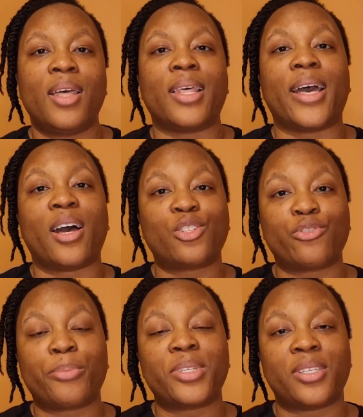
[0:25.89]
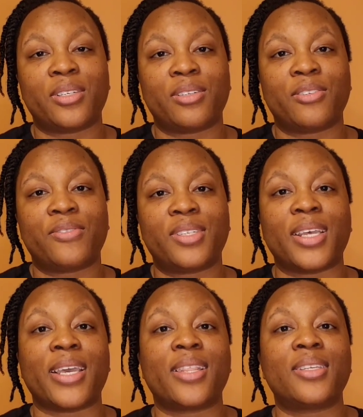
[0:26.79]
The House of Representatives
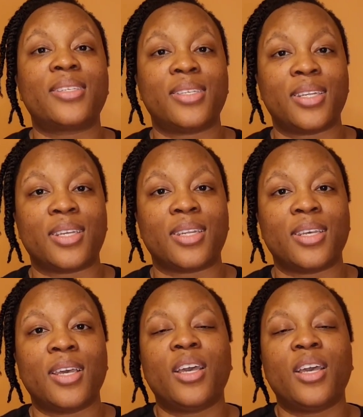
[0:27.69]
and the Senate